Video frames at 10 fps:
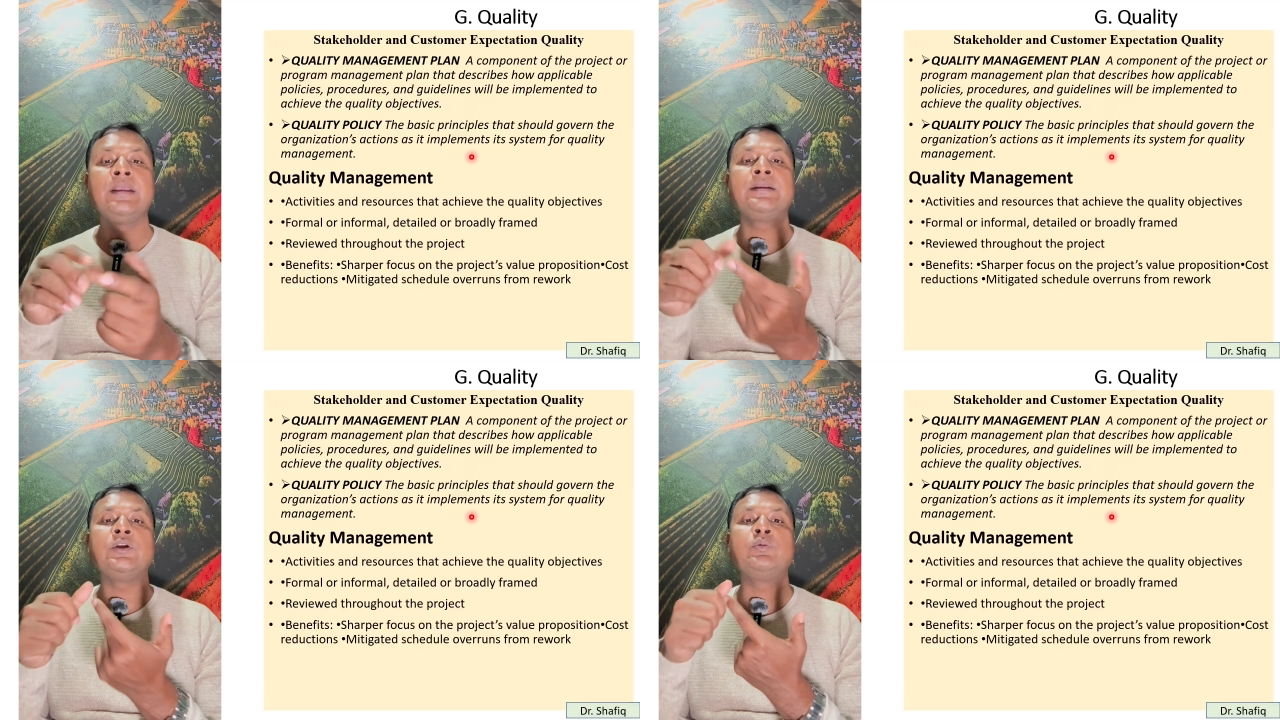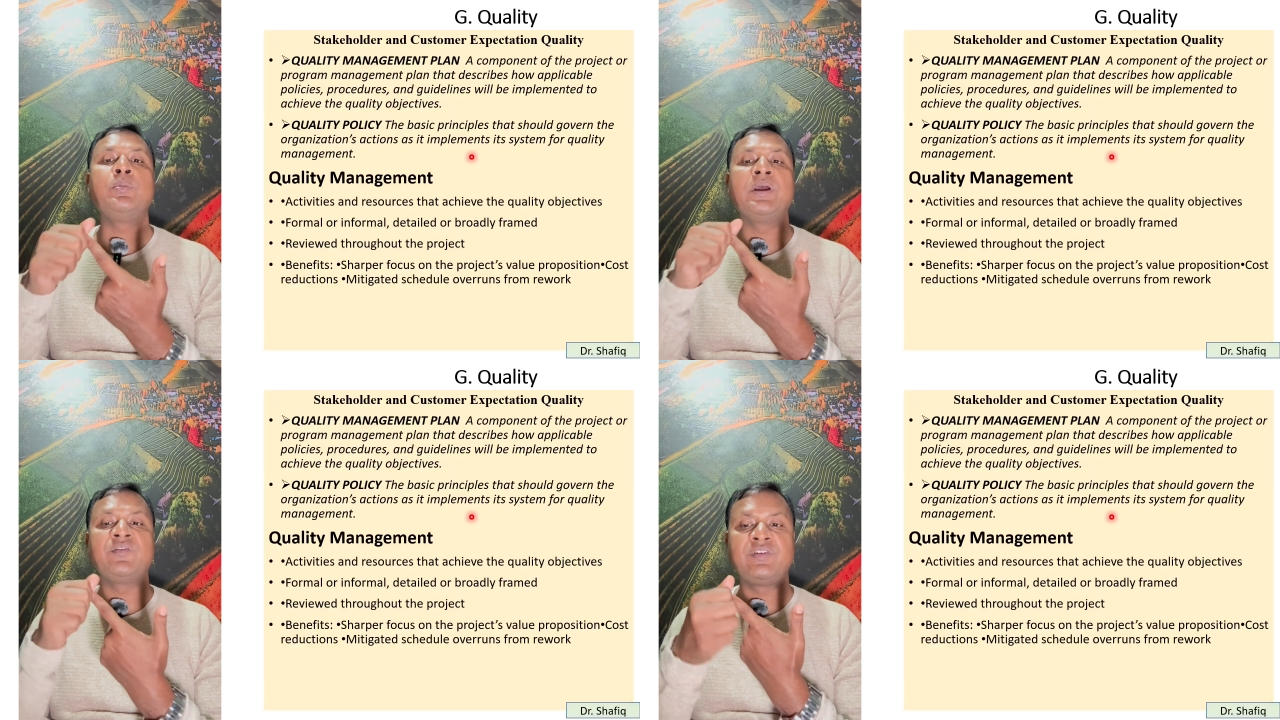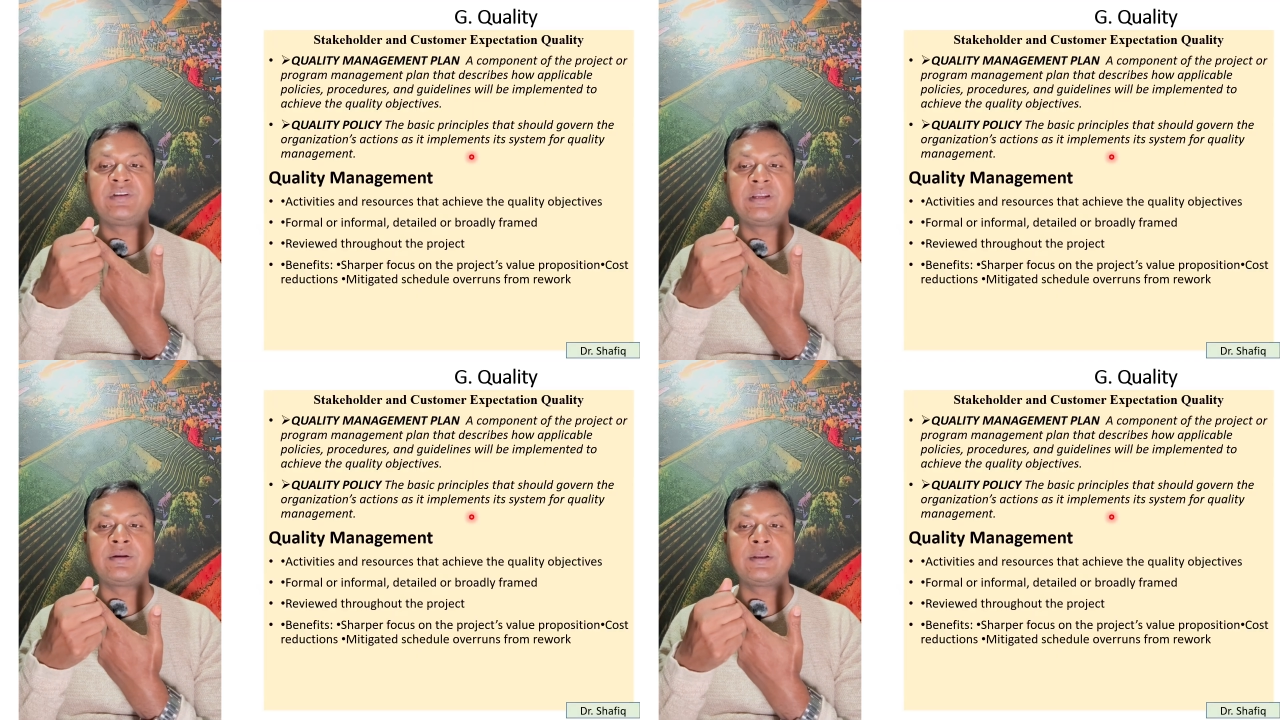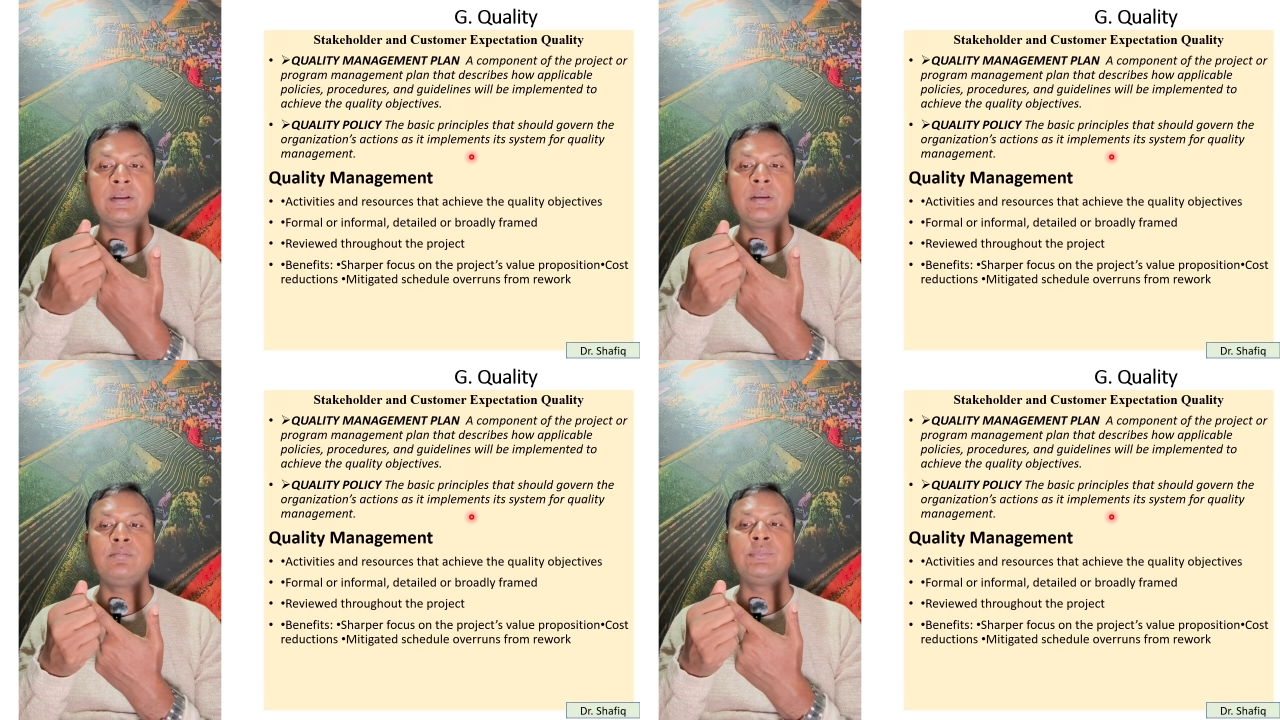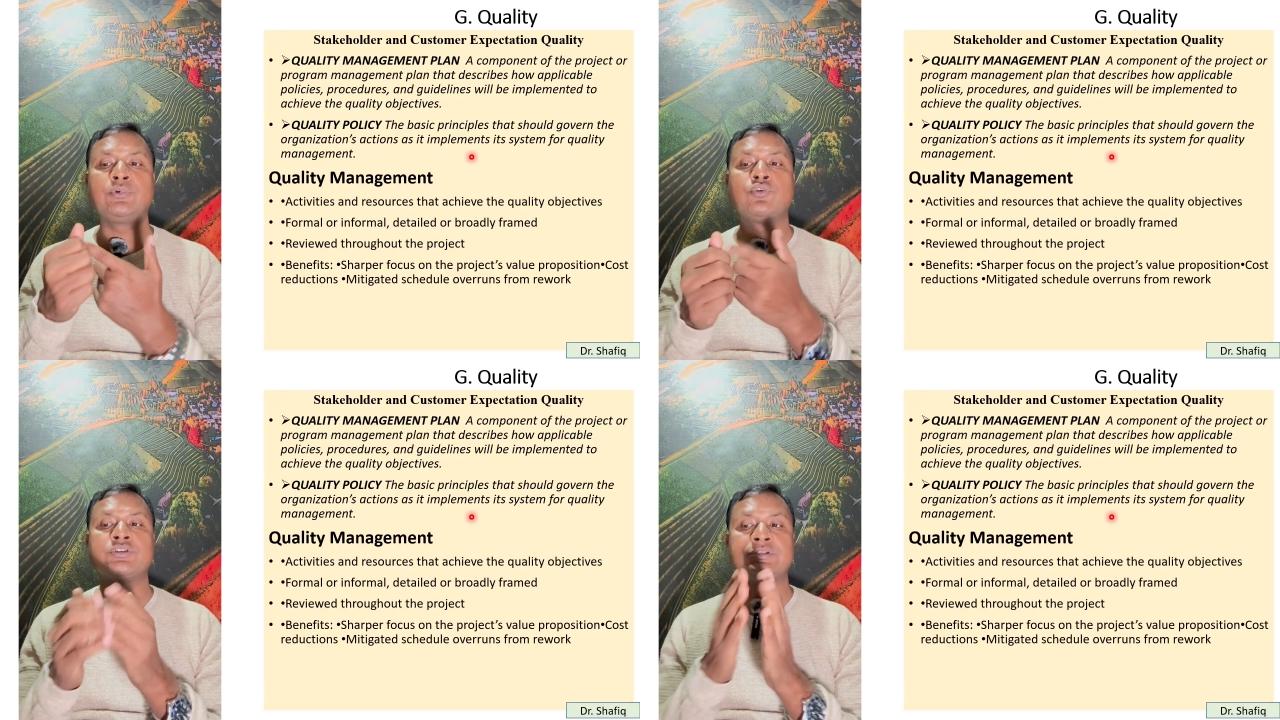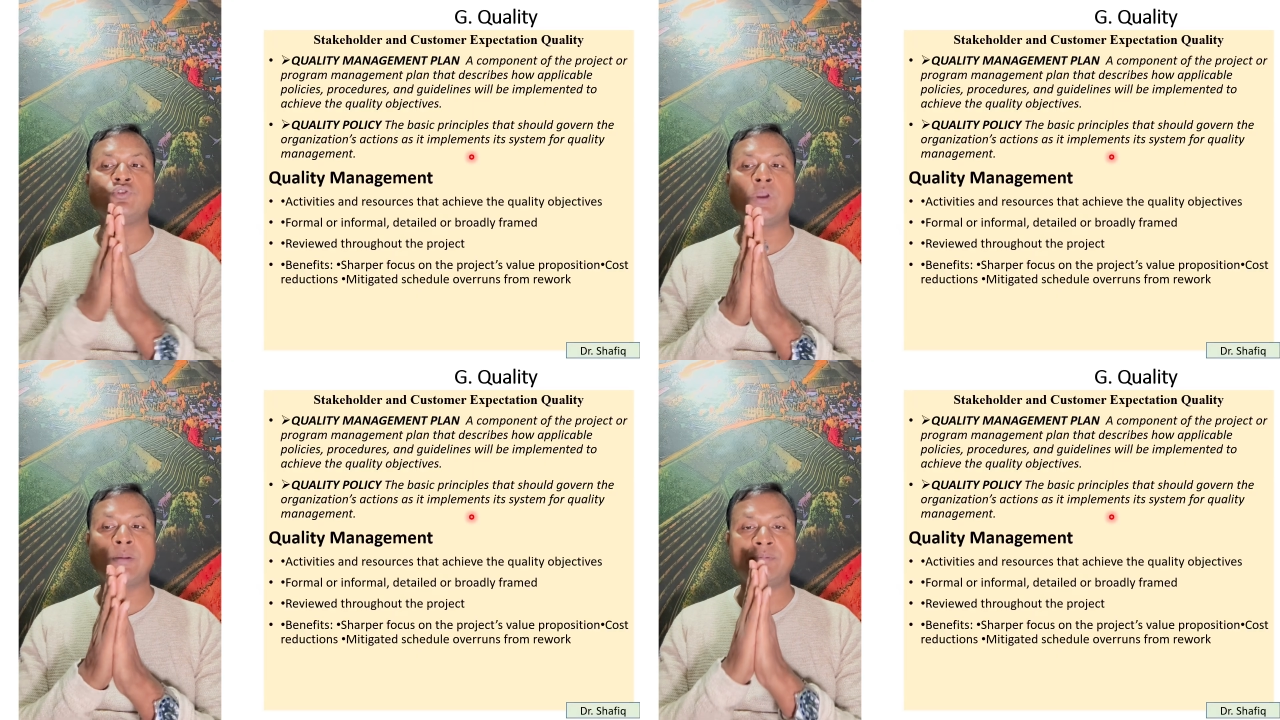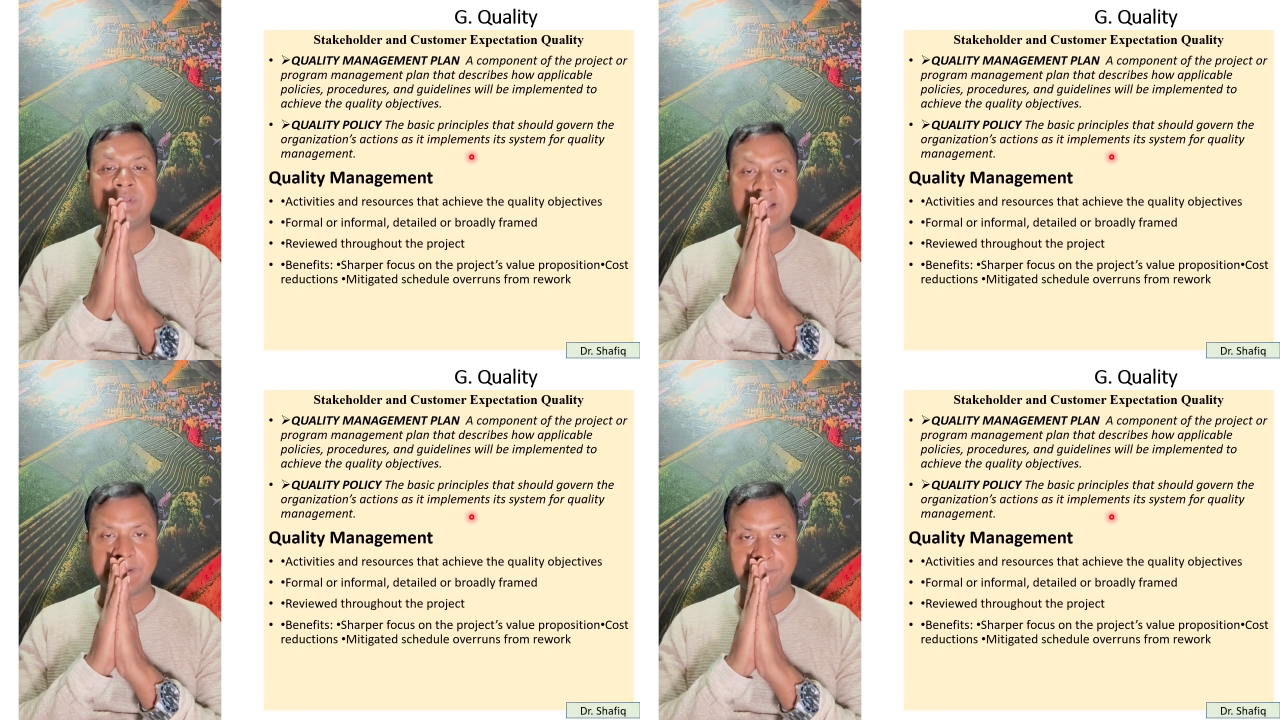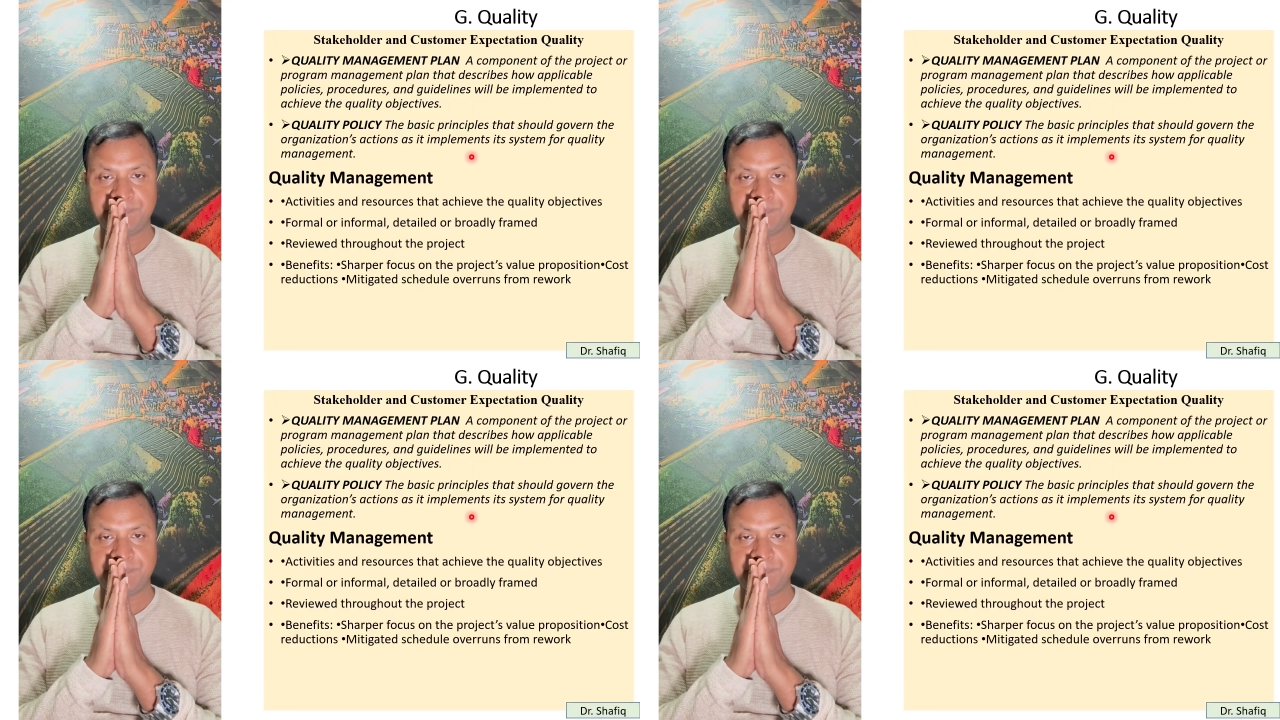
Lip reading: you will be benefited because you have the